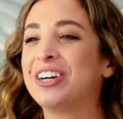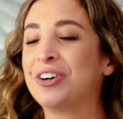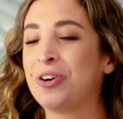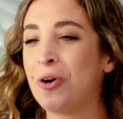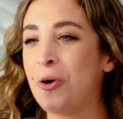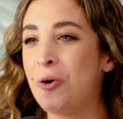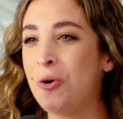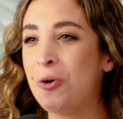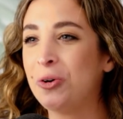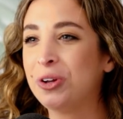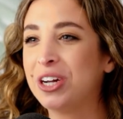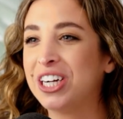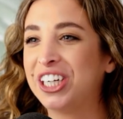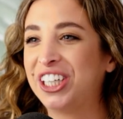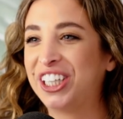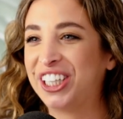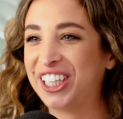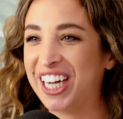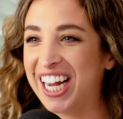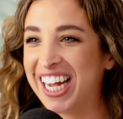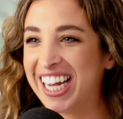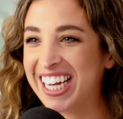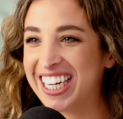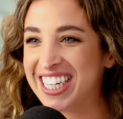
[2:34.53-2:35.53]
gold
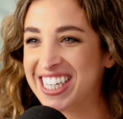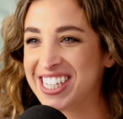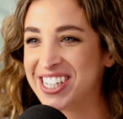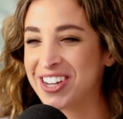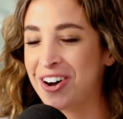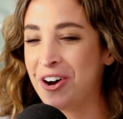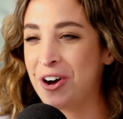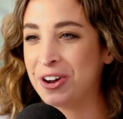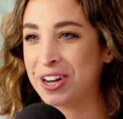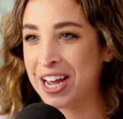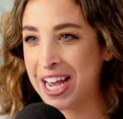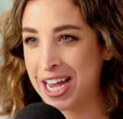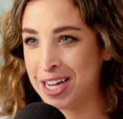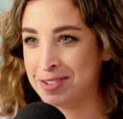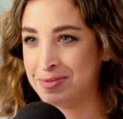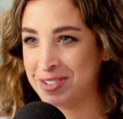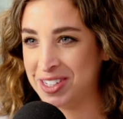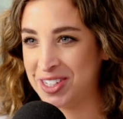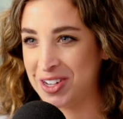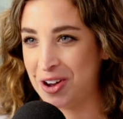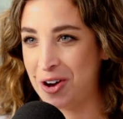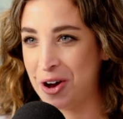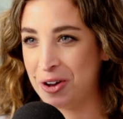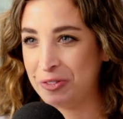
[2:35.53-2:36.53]
chains on
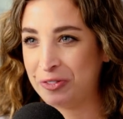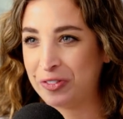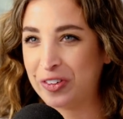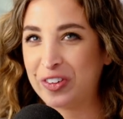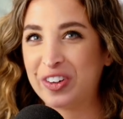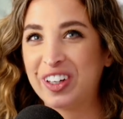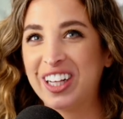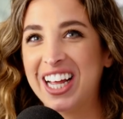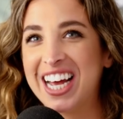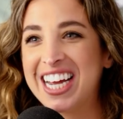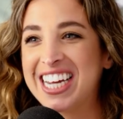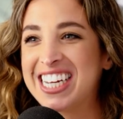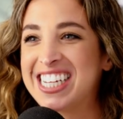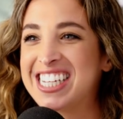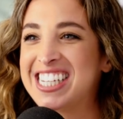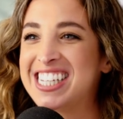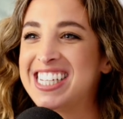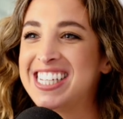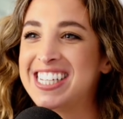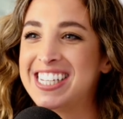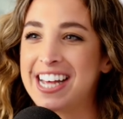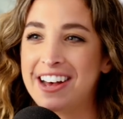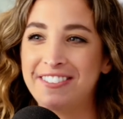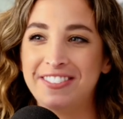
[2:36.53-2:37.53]
Amazon for like
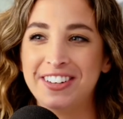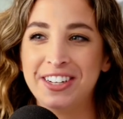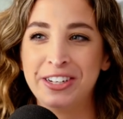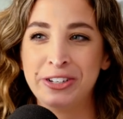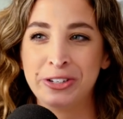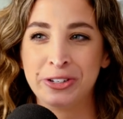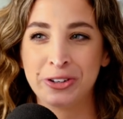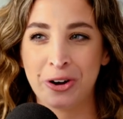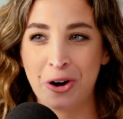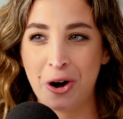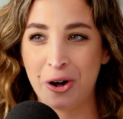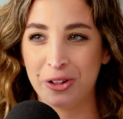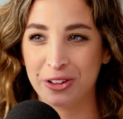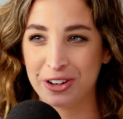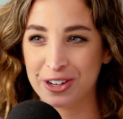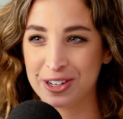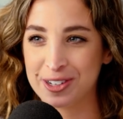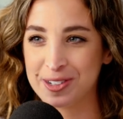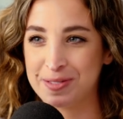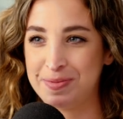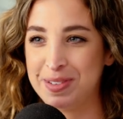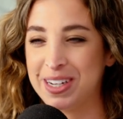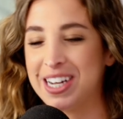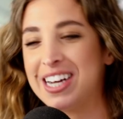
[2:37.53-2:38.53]

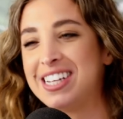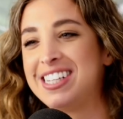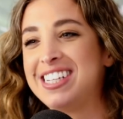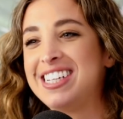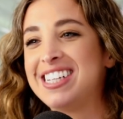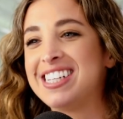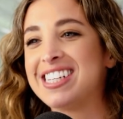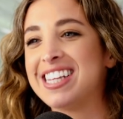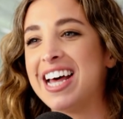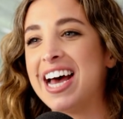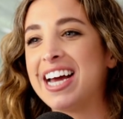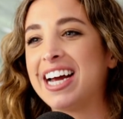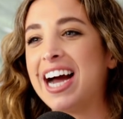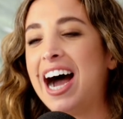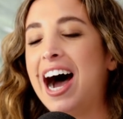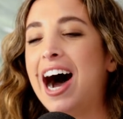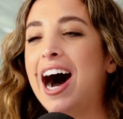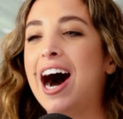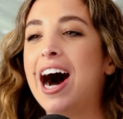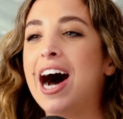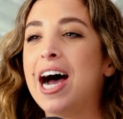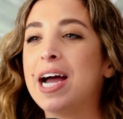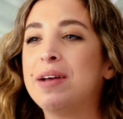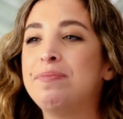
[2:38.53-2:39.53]
$7 because he's like,
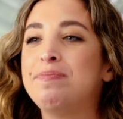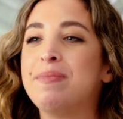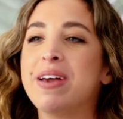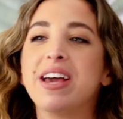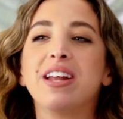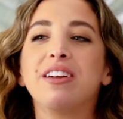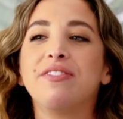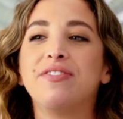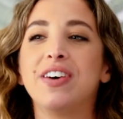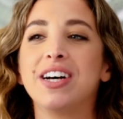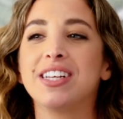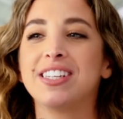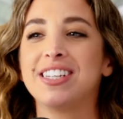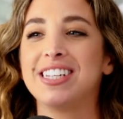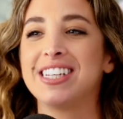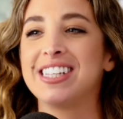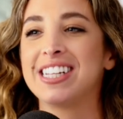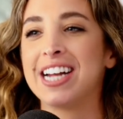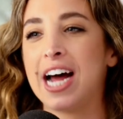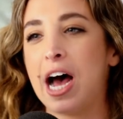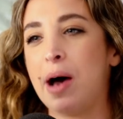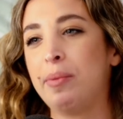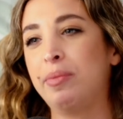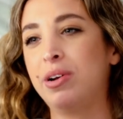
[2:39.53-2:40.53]
I'm
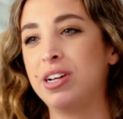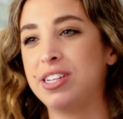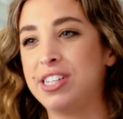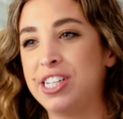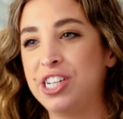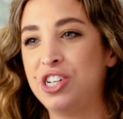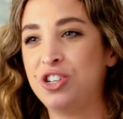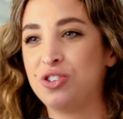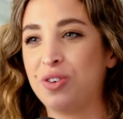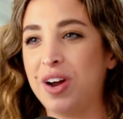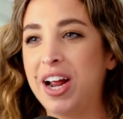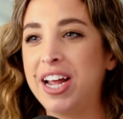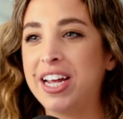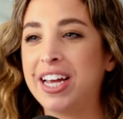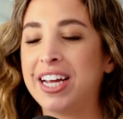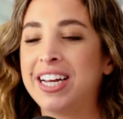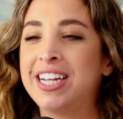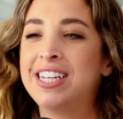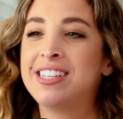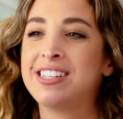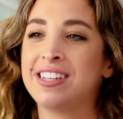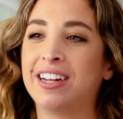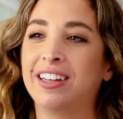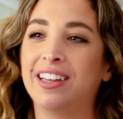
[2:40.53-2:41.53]
manifesting that I'm going to see Drake
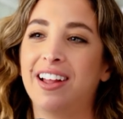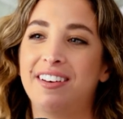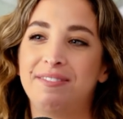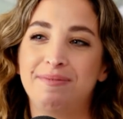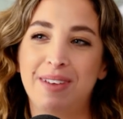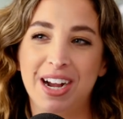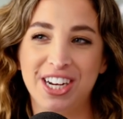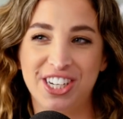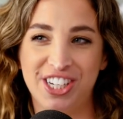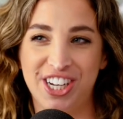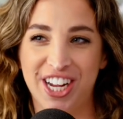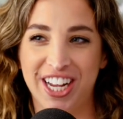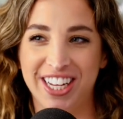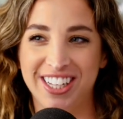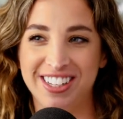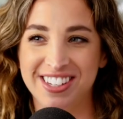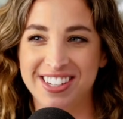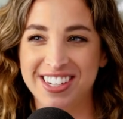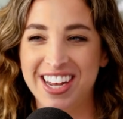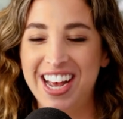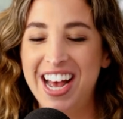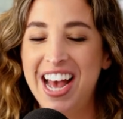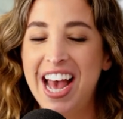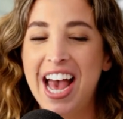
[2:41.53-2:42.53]
and he's going to love my
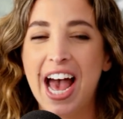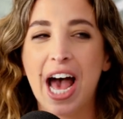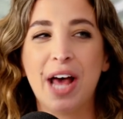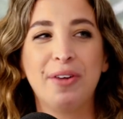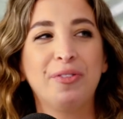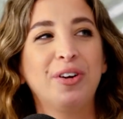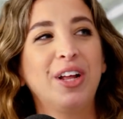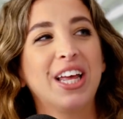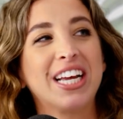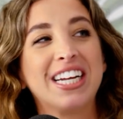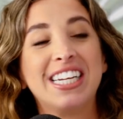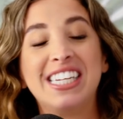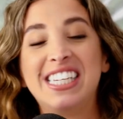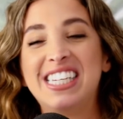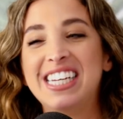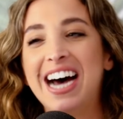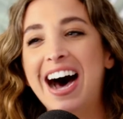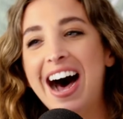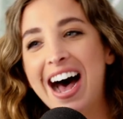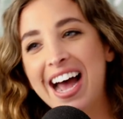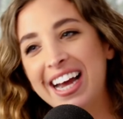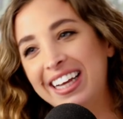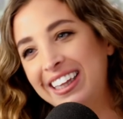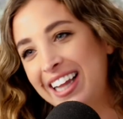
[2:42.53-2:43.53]
chains. And we're like
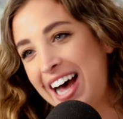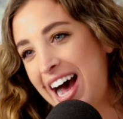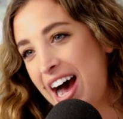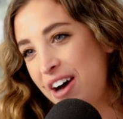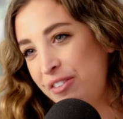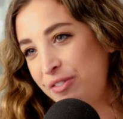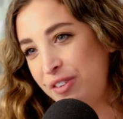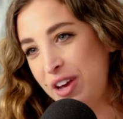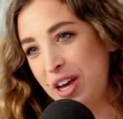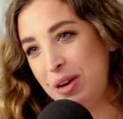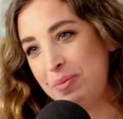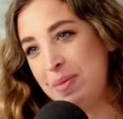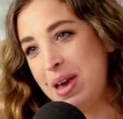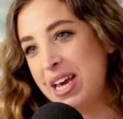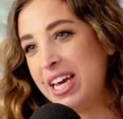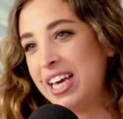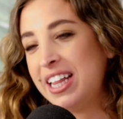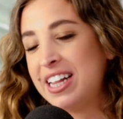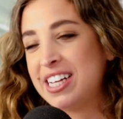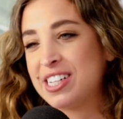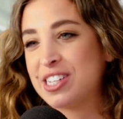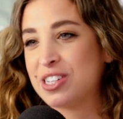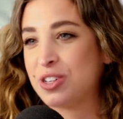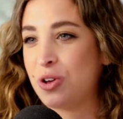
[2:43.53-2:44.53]
dying laughing,
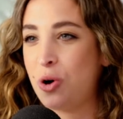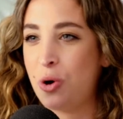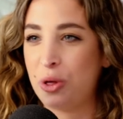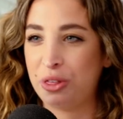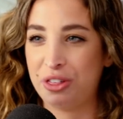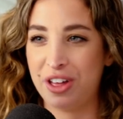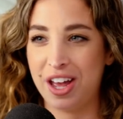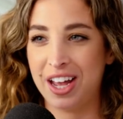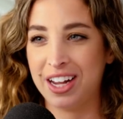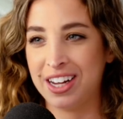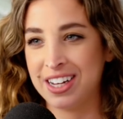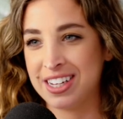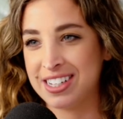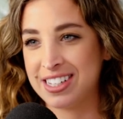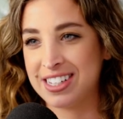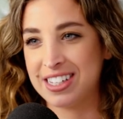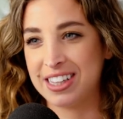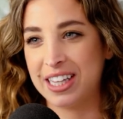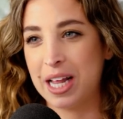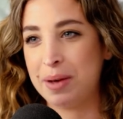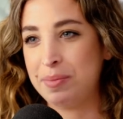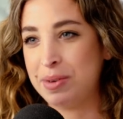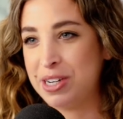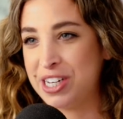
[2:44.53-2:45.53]
making this whole thing because
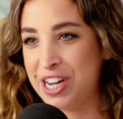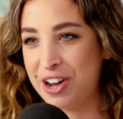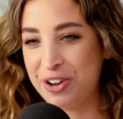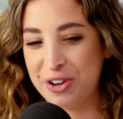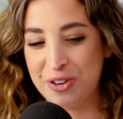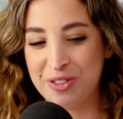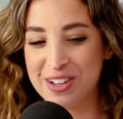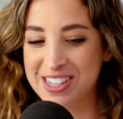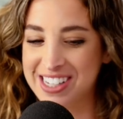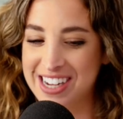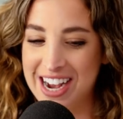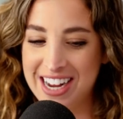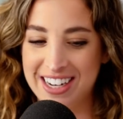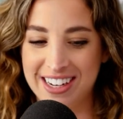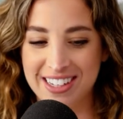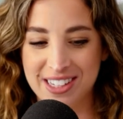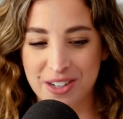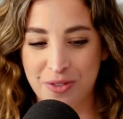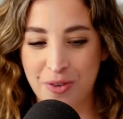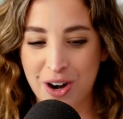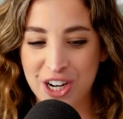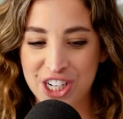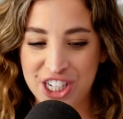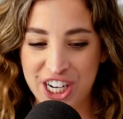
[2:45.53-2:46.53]
let me tell you, this guy
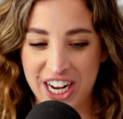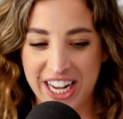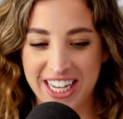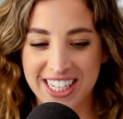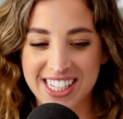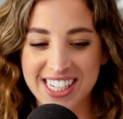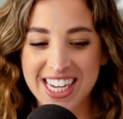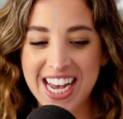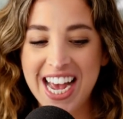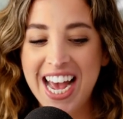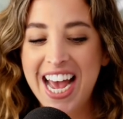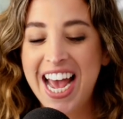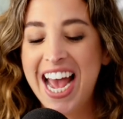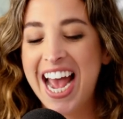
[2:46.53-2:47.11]
doesn't wear chains.